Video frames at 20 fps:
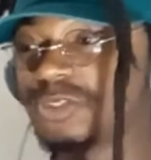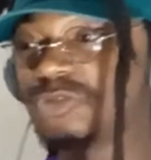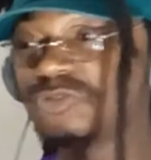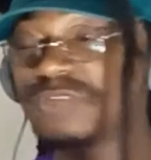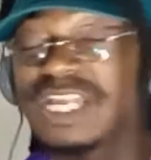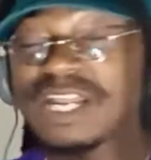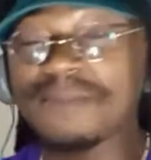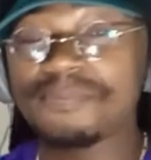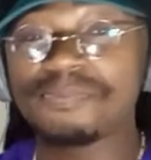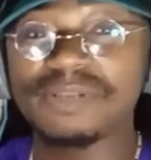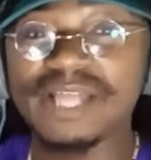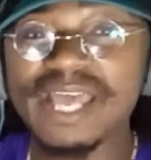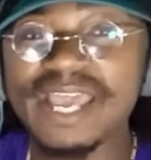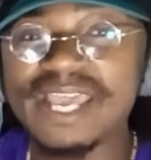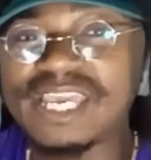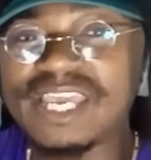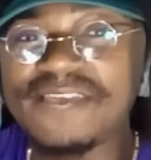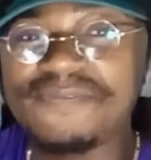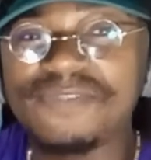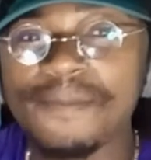You need a
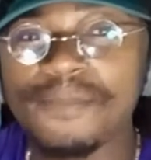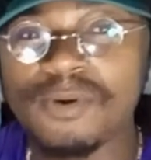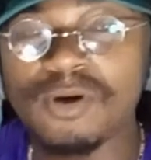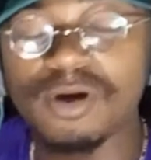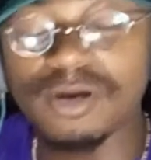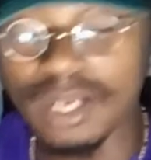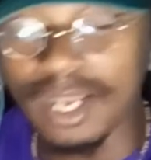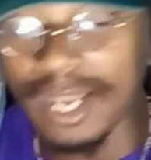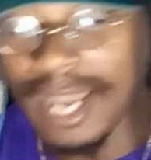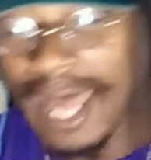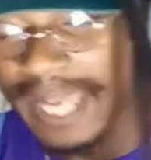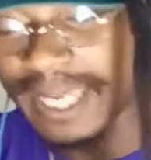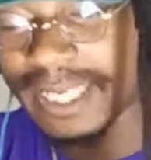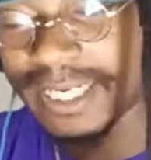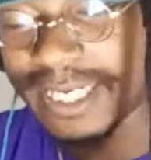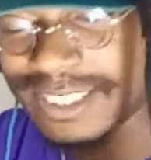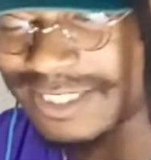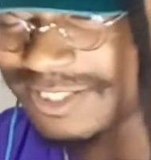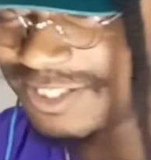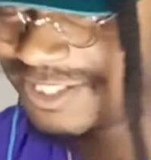play, give the ball to
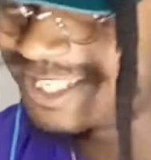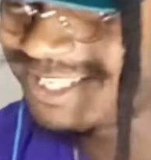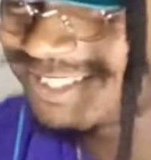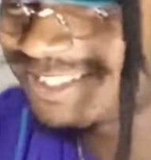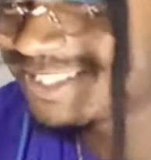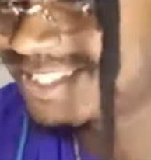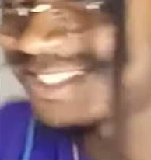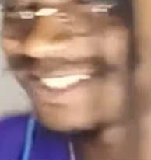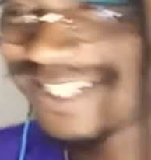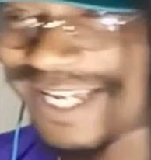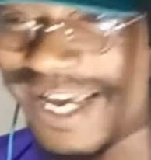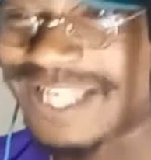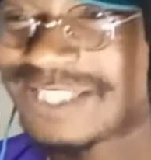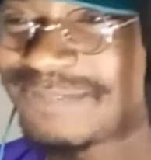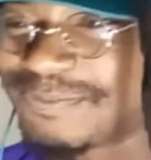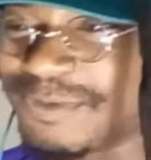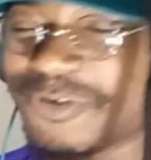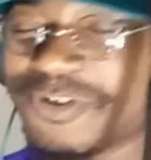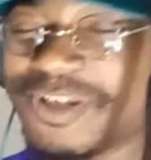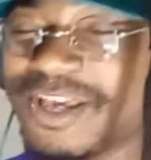Lockett. He's just
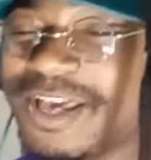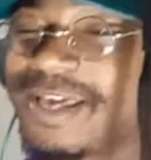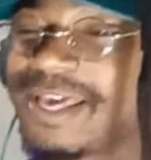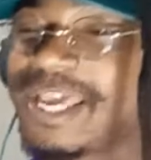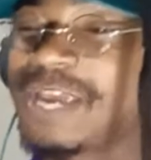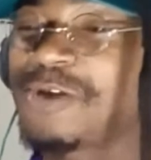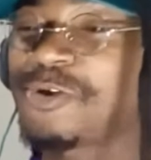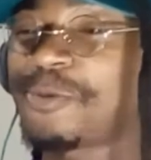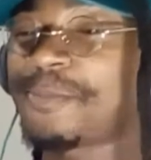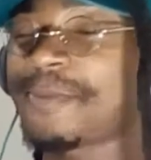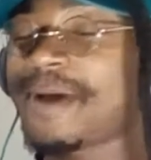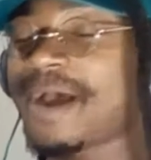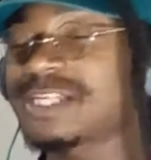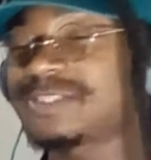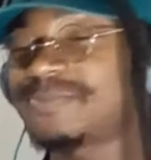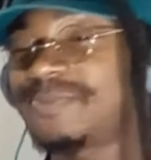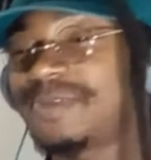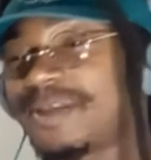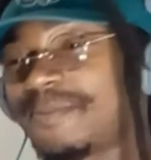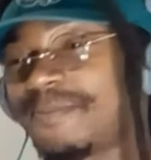nice, bro. He
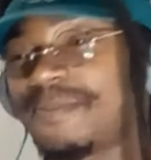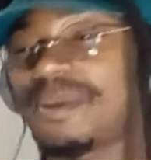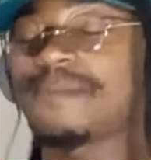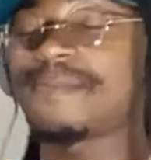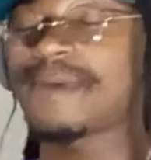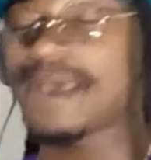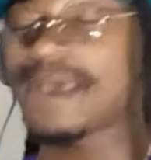reminds me of me